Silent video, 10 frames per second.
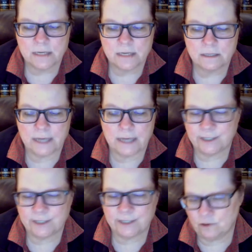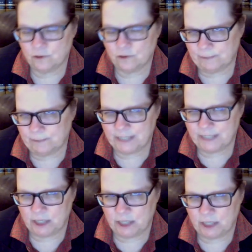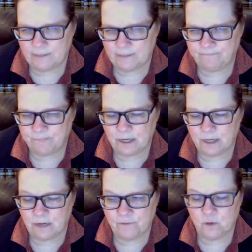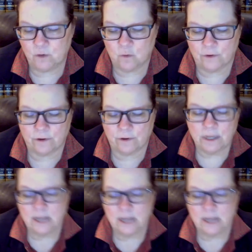the execution or implementation of your order,